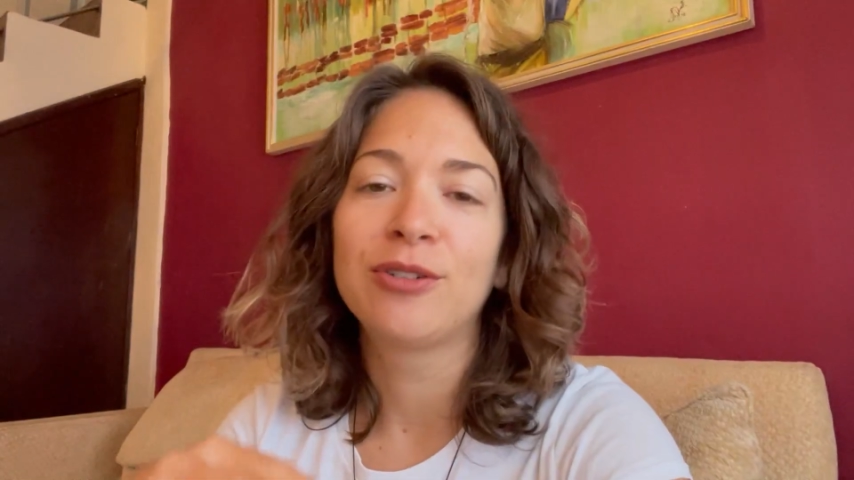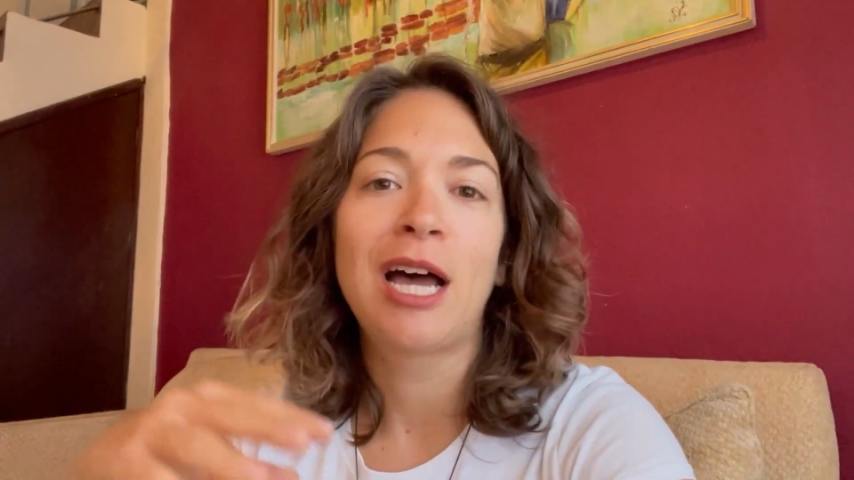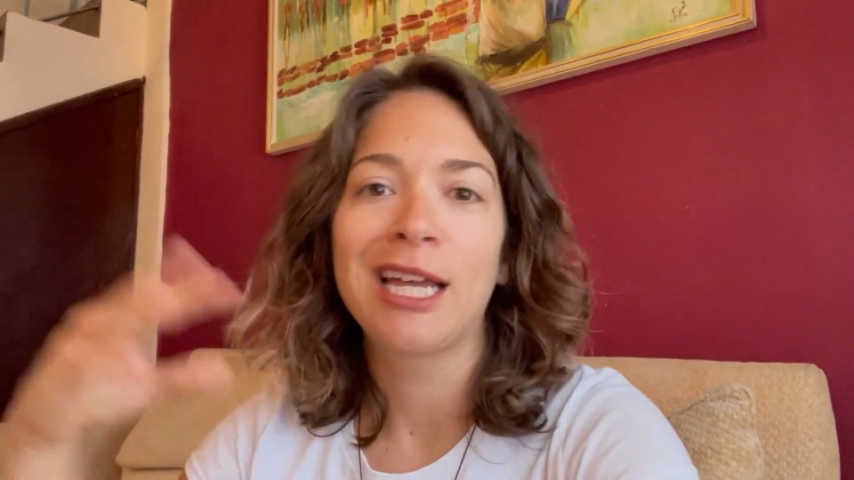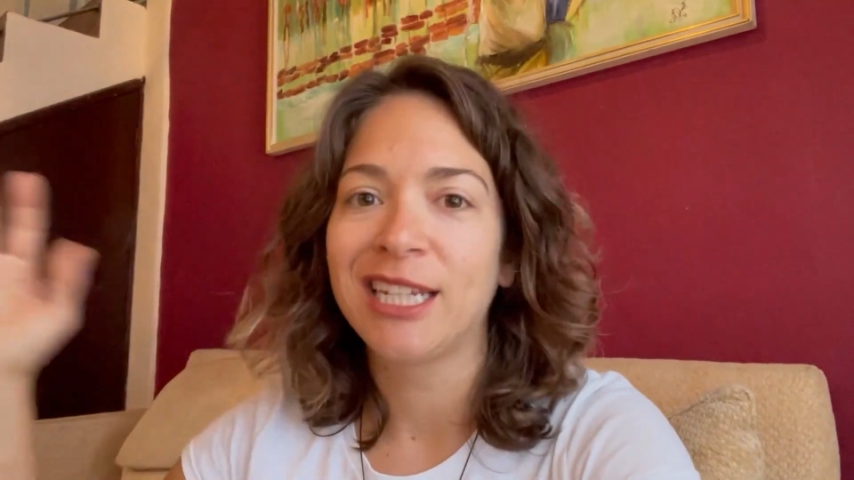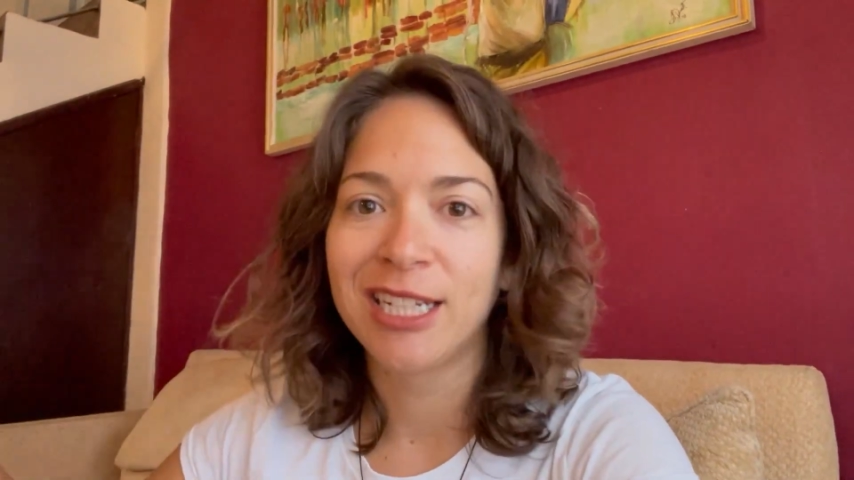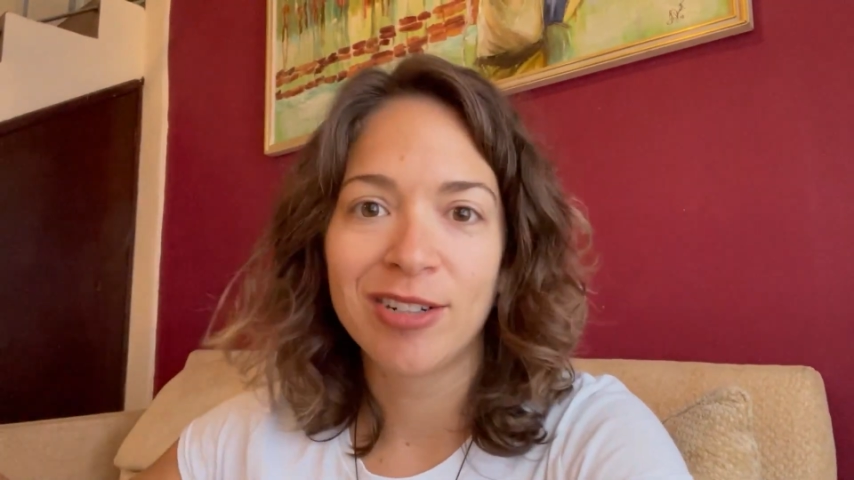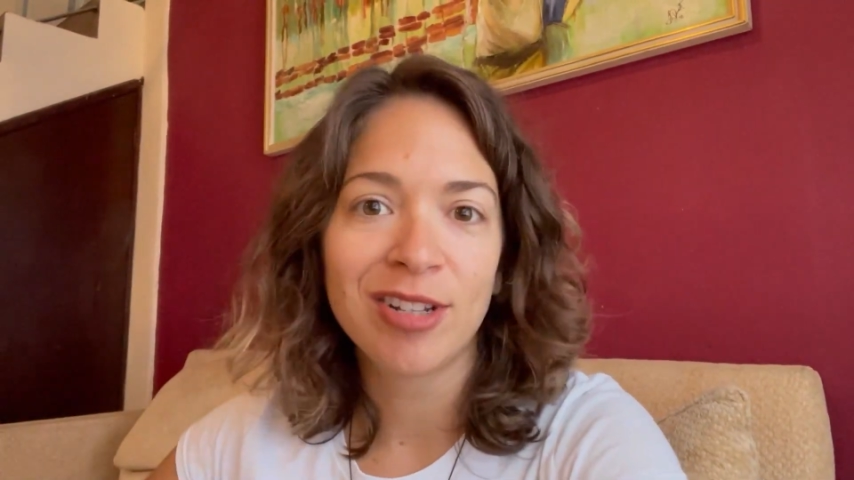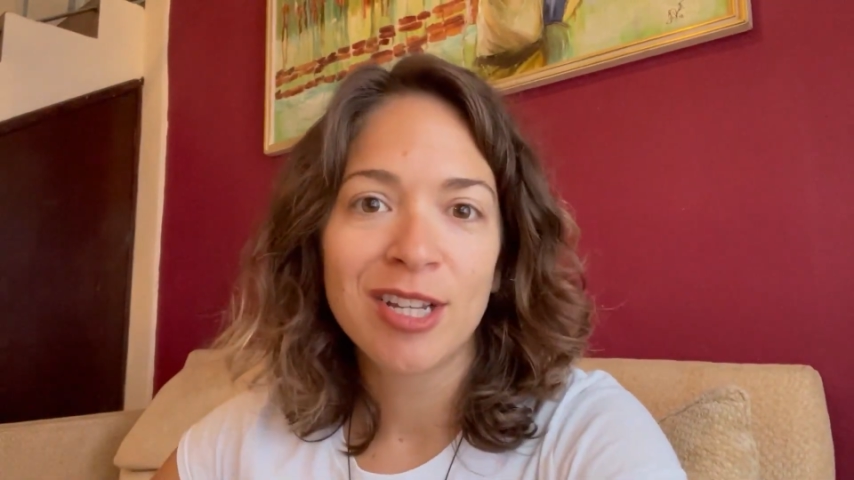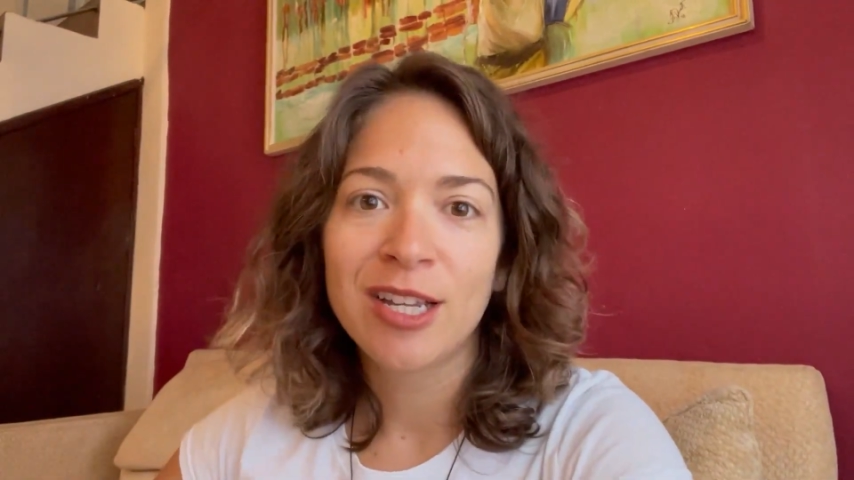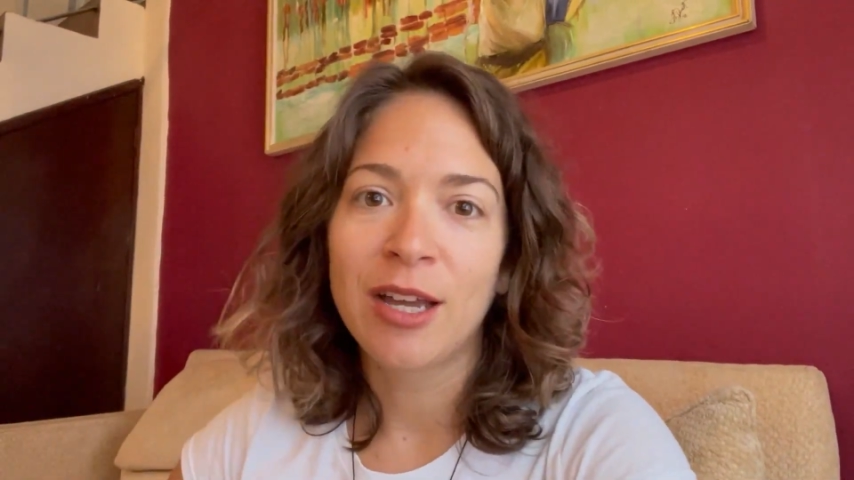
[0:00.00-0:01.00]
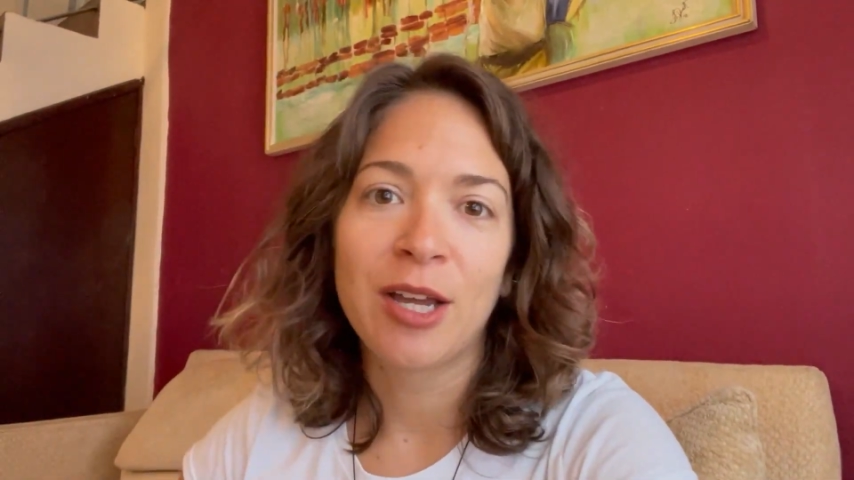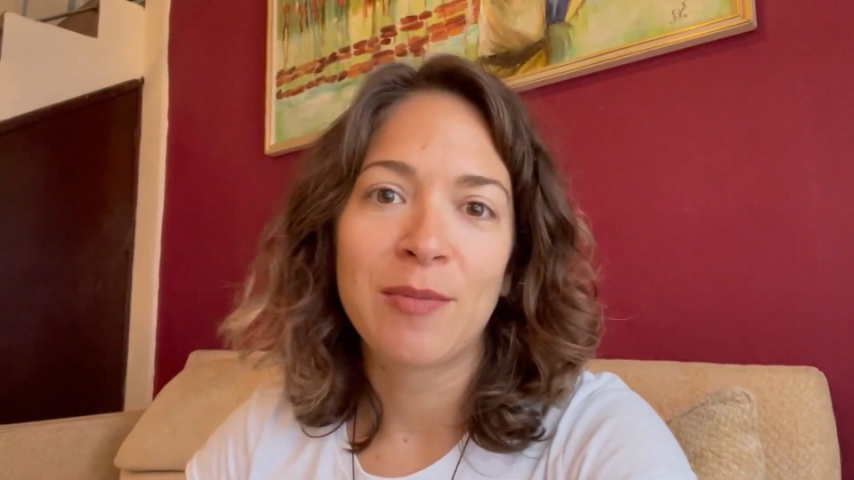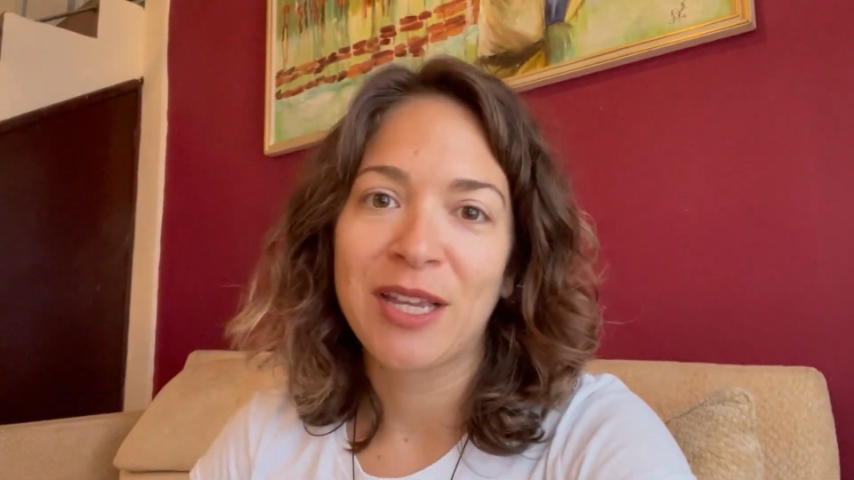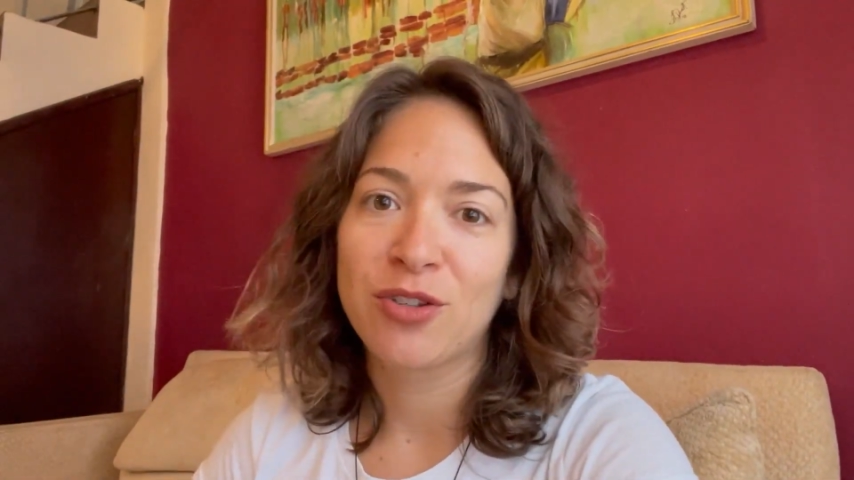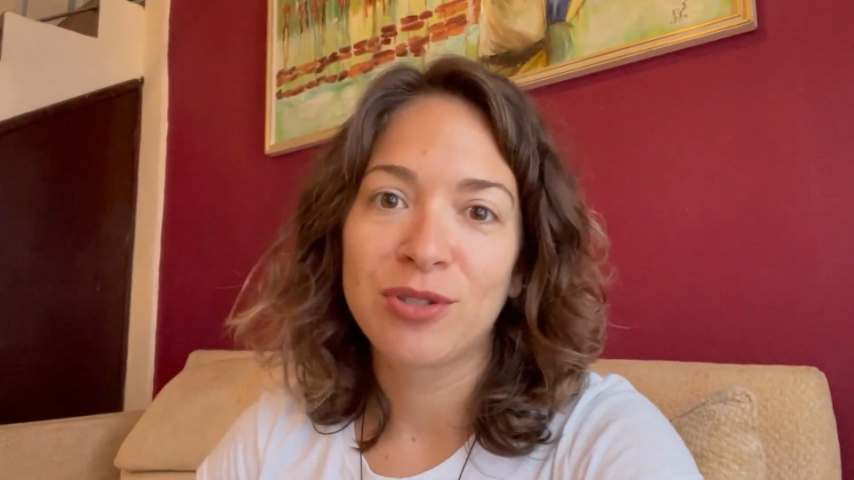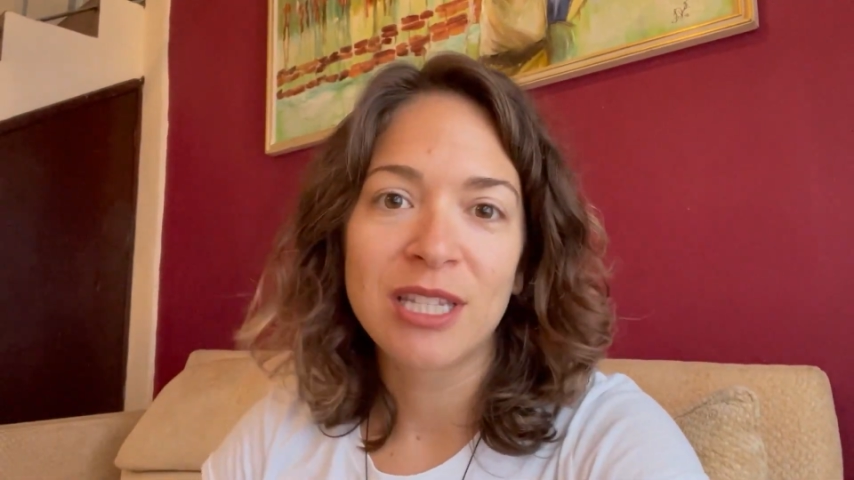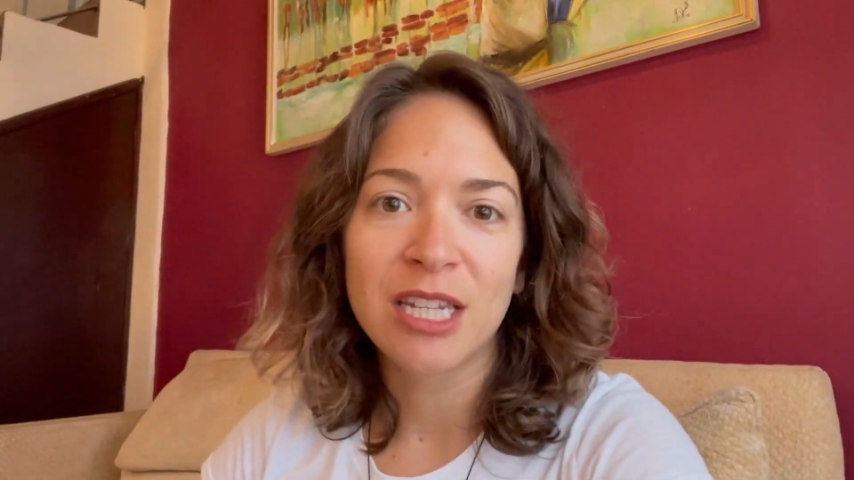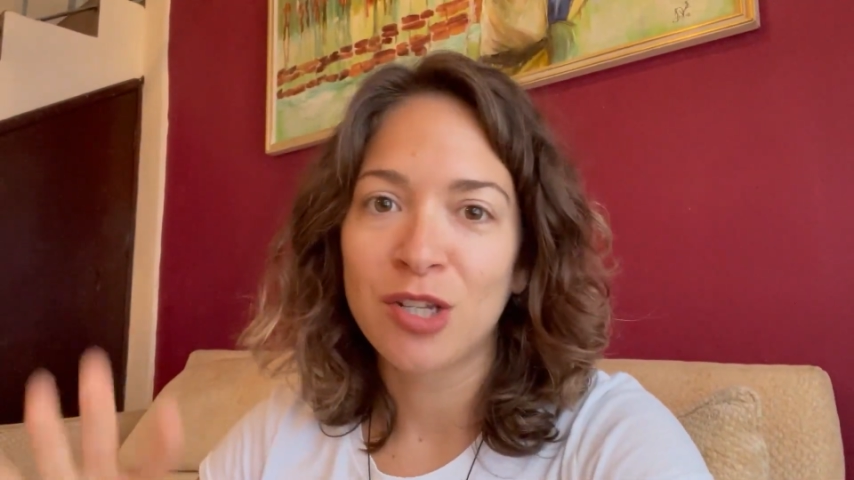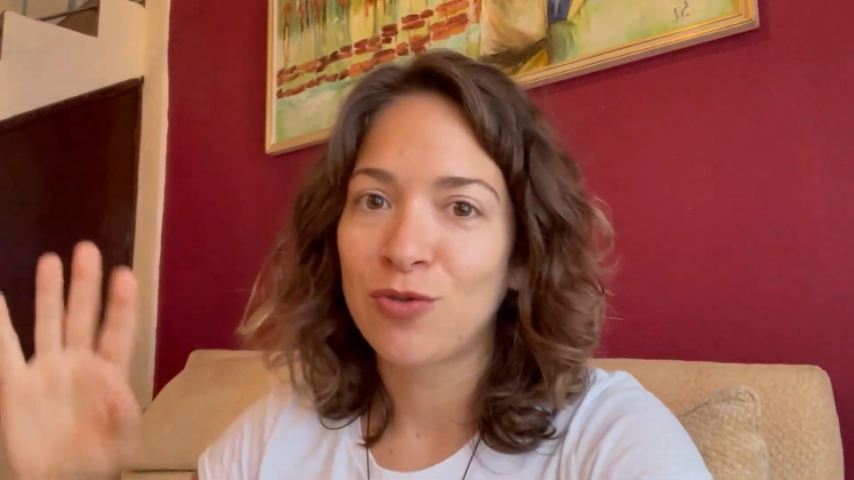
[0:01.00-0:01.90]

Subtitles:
not in Mexico City